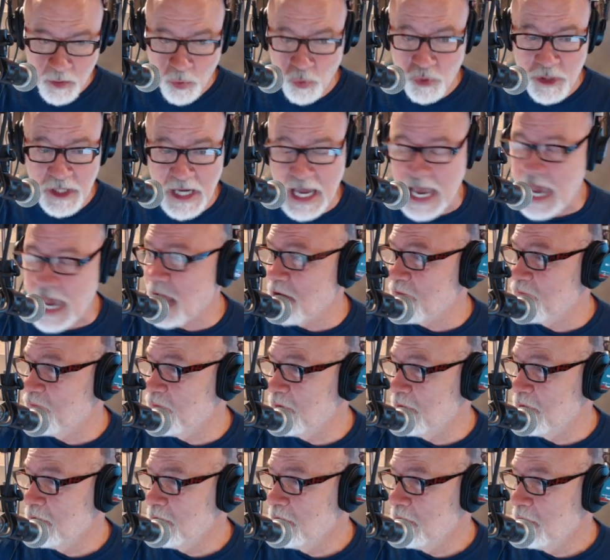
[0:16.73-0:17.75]
Who do you have?
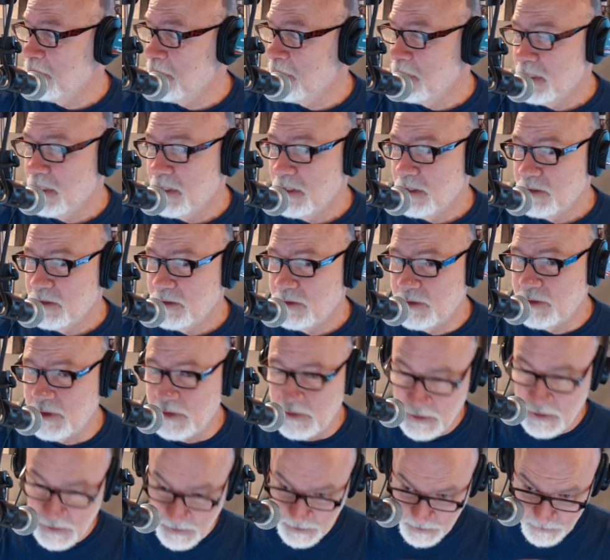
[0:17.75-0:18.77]
Did you
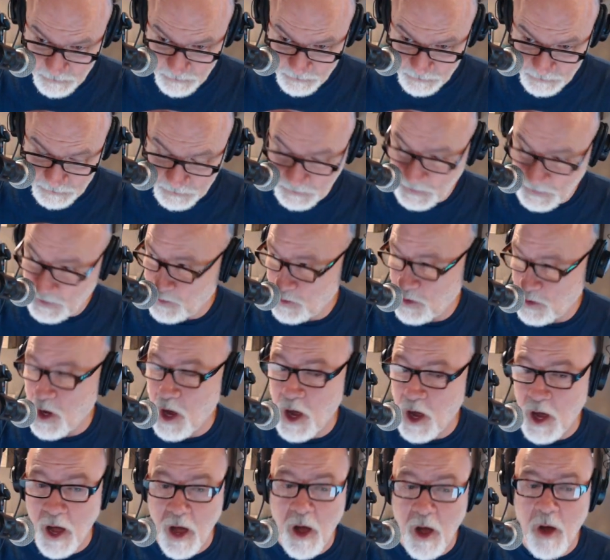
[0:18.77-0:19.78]
see this video
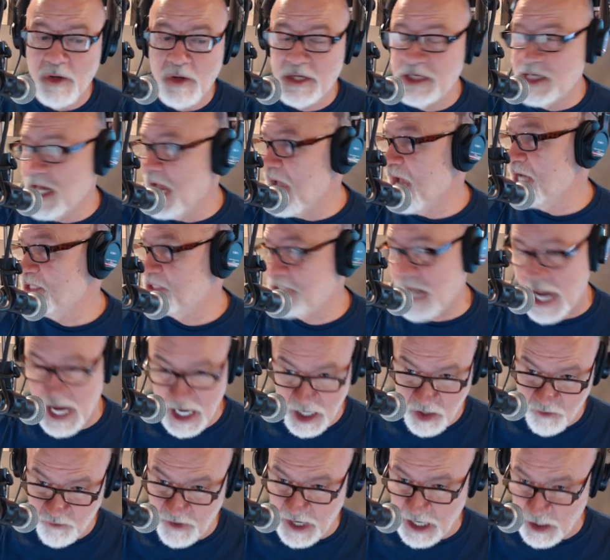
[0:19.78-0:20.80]
of? Oh this? yes, I
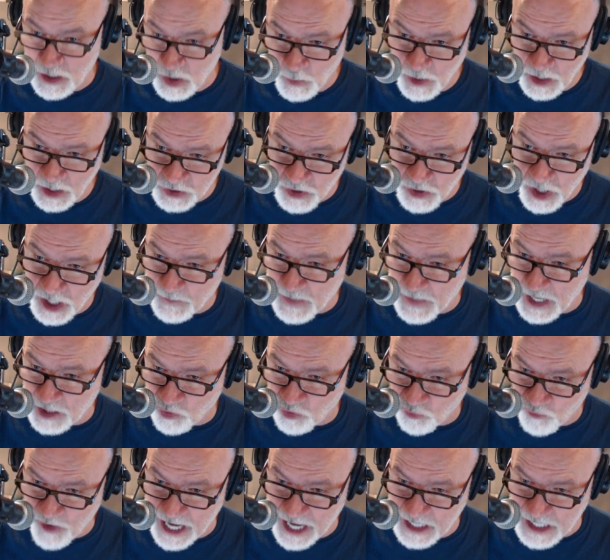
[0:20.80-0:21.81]
agree. You want to talk about
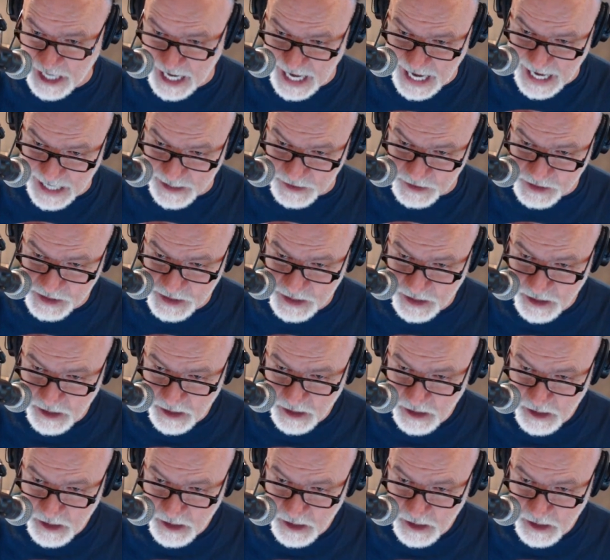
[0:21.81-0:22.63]
great hands?